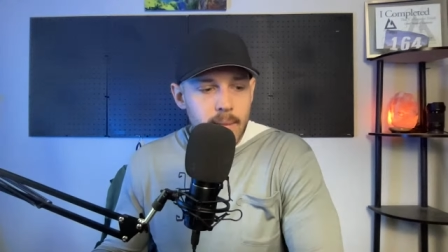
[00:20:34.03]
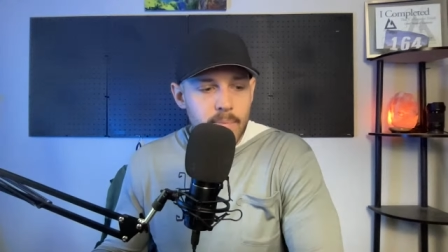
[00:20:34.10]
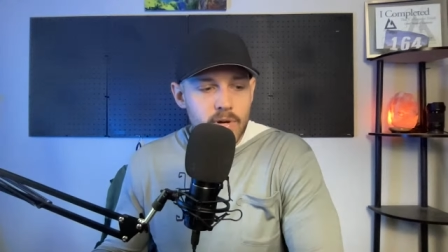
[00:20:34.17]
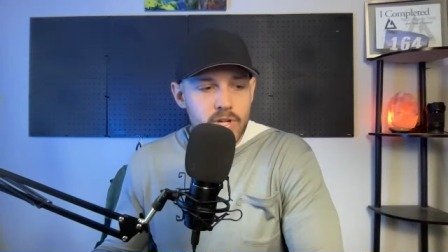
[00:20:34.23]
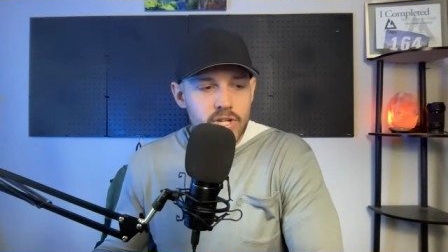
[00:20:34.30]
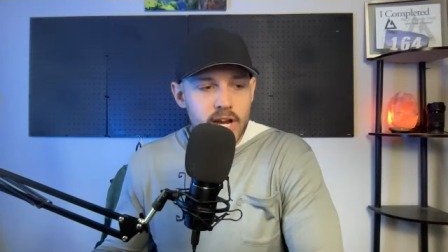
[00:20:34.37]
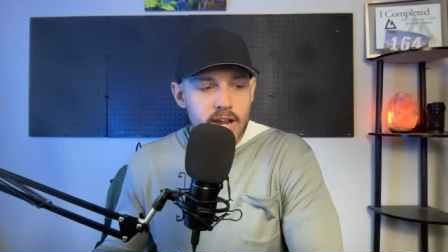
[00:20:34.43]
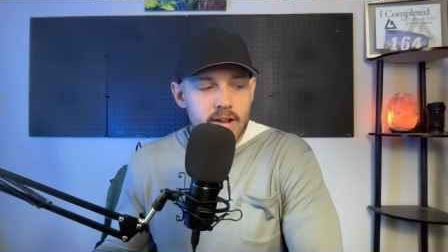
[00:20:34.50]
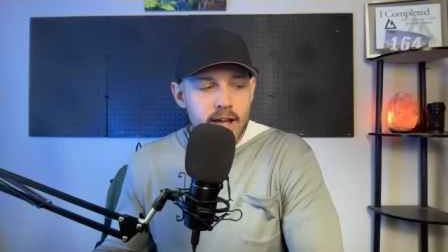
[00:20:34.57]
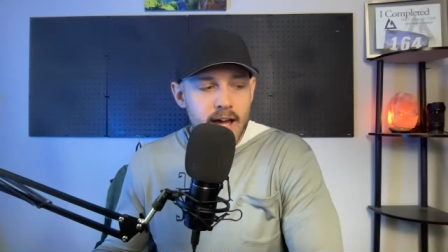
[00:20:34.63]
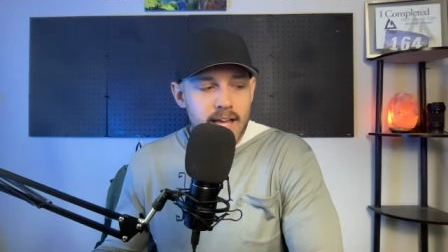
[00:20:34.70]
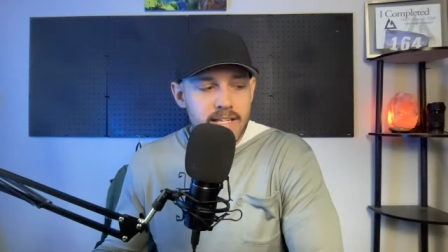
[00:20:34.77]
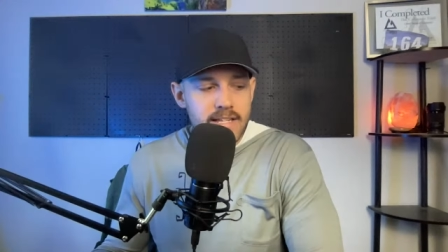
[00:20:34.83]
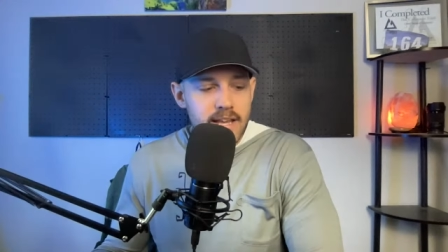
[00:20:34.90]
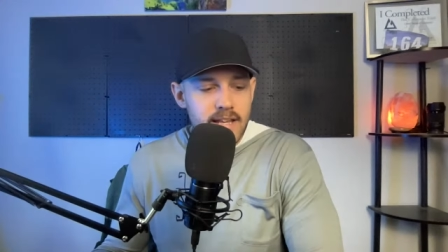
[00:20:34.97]
appreciate you
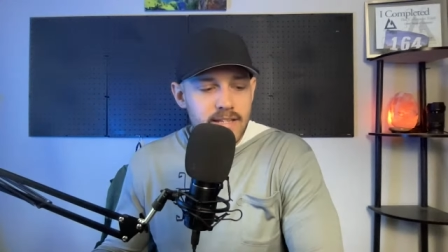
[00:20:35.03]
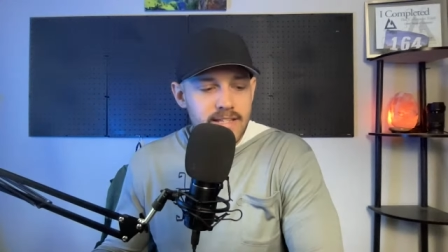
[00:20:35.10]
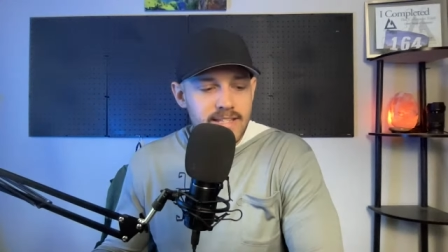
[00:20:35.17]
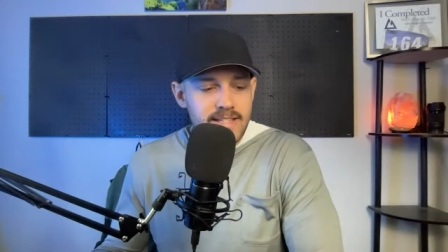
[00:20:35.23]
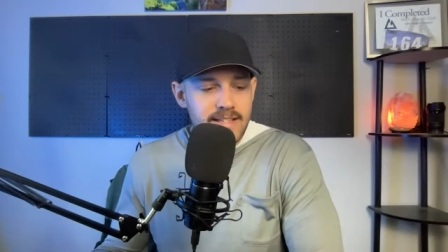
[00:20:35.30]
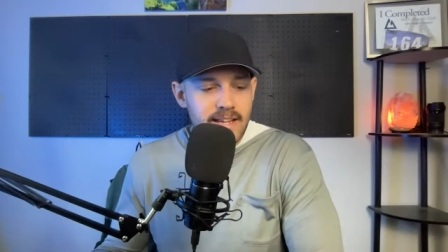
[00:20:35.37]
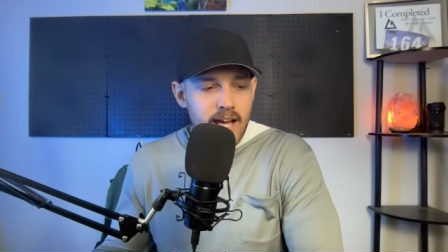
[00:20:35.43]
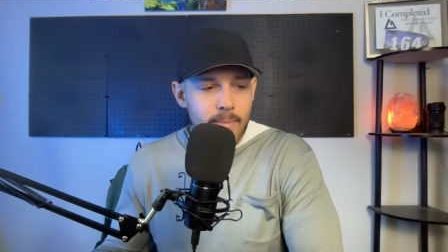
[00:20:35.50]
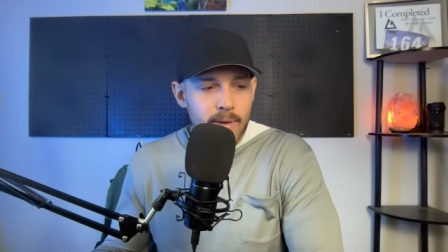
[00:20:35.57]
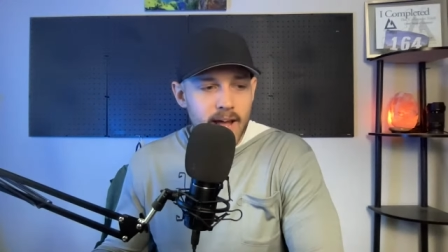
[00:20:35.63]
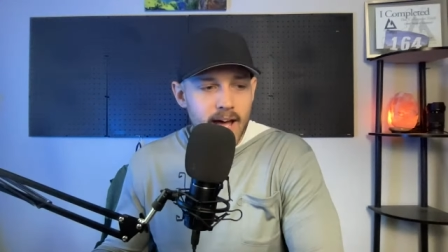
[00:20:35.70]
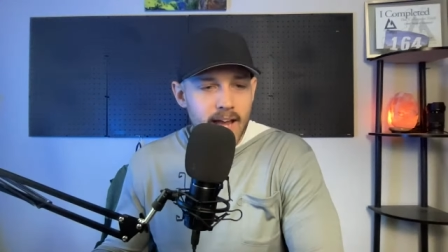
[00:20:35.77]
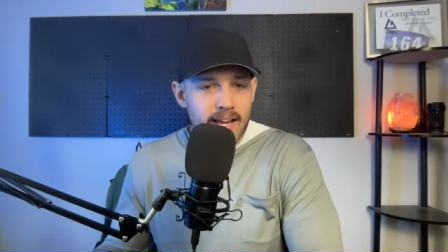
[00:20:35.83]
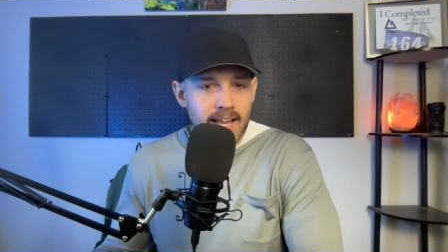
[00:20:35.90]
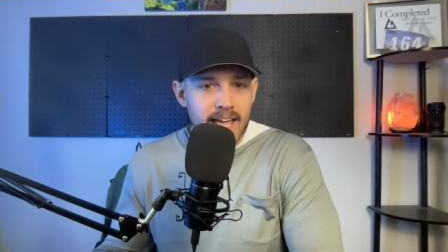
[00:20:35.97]
guys coming
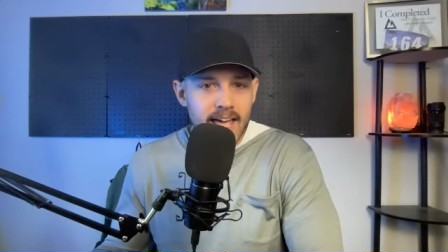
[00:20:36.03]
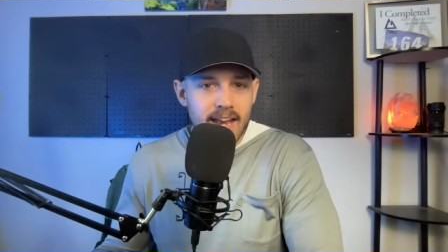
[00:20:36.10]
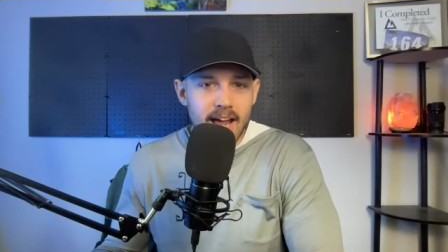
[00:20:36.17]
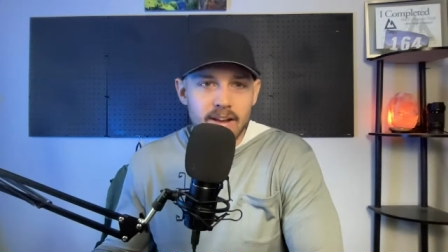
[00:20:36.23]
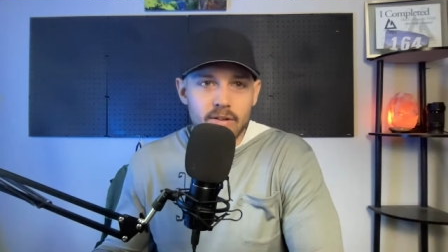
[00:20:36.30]
on again.